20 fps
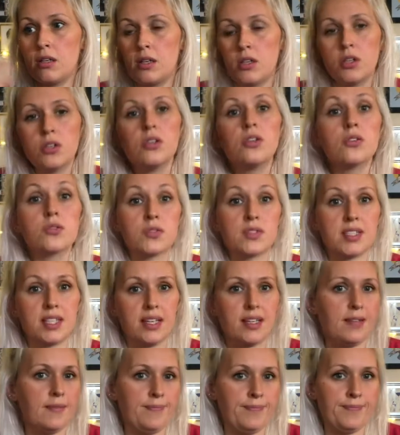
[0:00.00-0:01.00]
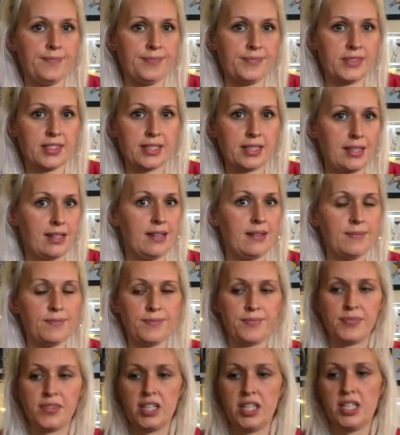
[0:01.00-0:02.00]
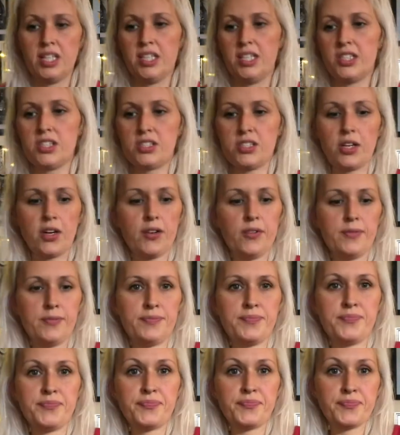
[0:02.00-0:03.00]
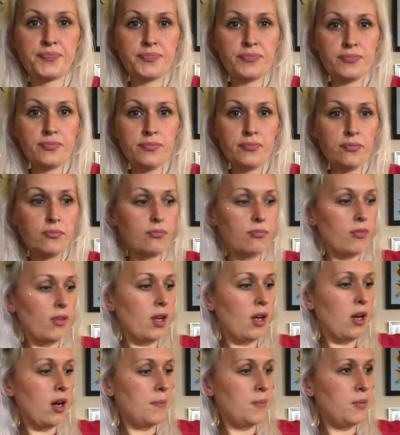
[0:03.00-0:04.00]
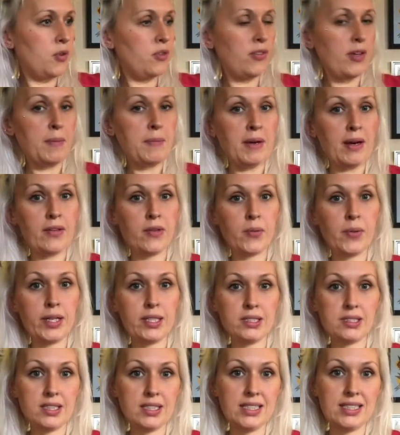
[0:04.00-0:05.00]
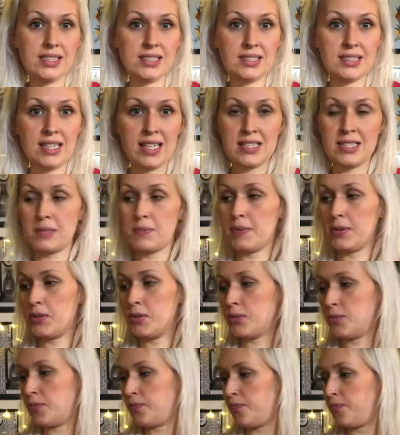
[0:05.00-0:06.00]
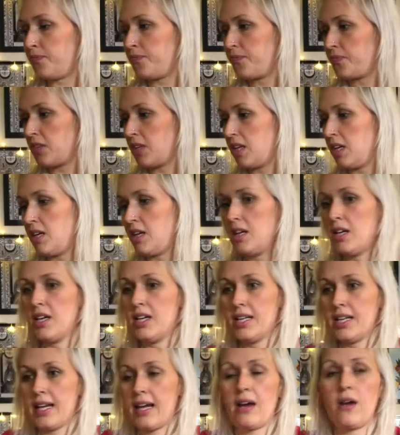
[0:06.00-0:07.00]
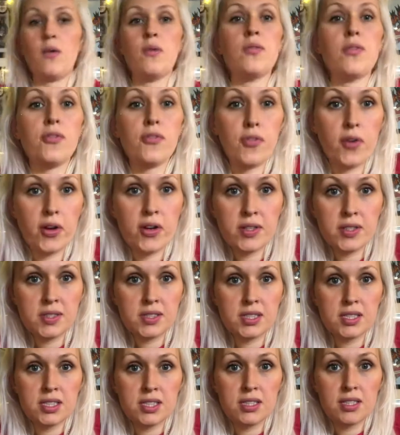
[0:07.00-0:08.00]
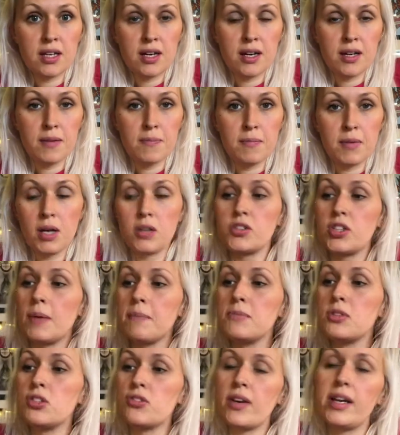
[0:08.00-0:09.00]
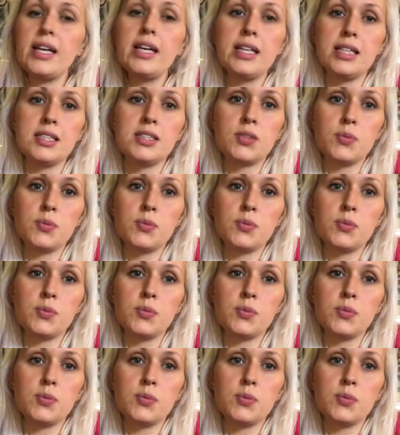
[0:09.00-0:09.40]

you'll see, okay? So, I'll move him out of the way so he doesn't get spilt. Now, the first, I'll jump straight into